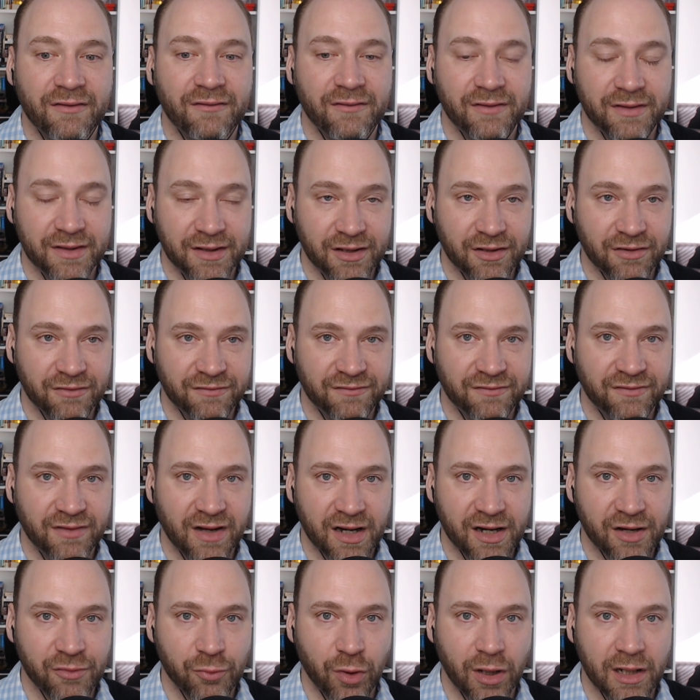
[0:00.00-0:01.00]
You're
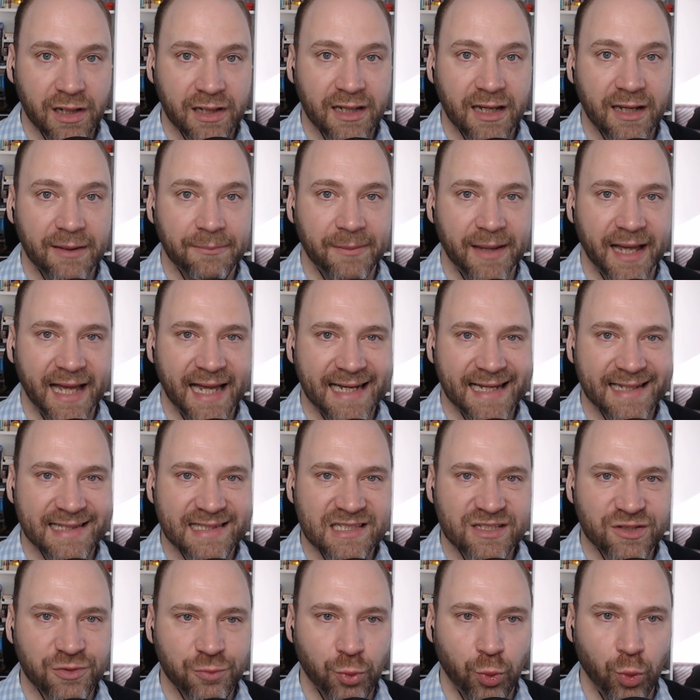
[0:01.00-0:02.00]
very welcome, and
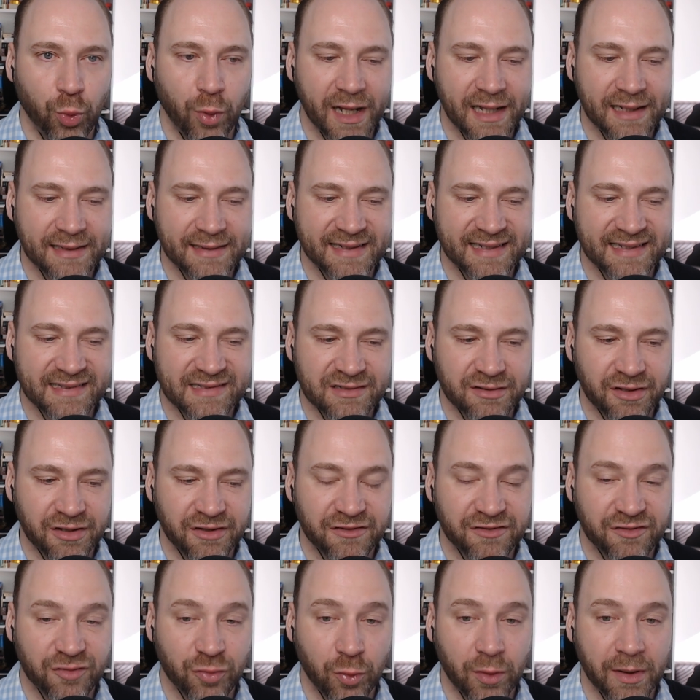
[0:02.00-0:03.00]
it's well
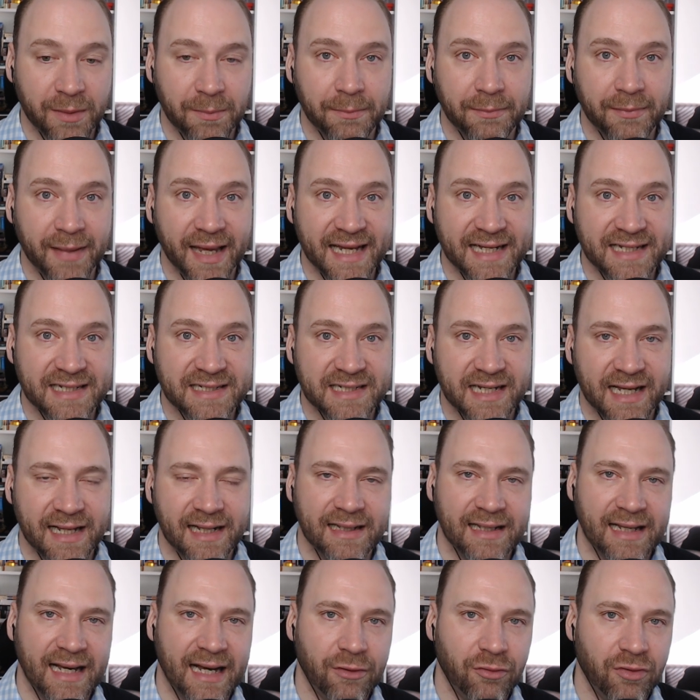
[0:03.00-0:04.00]
deserved. We may
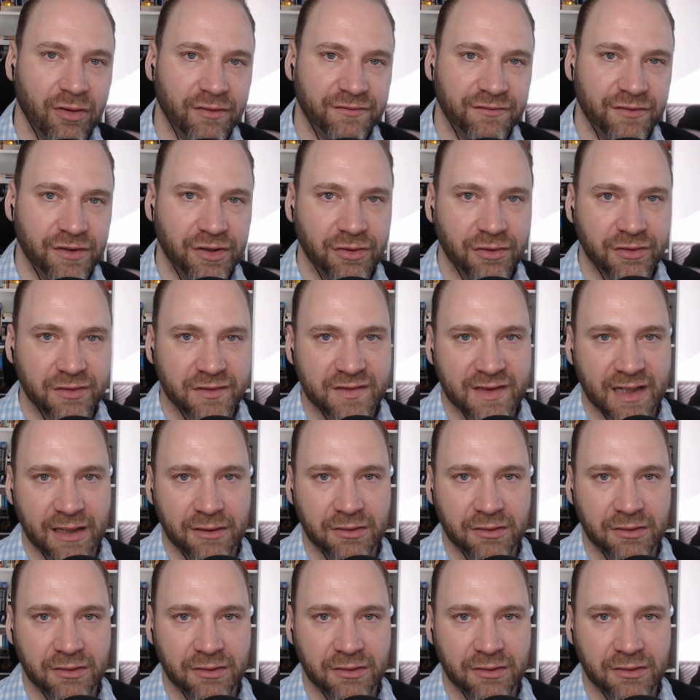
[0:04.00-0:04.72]
tell our viewers, our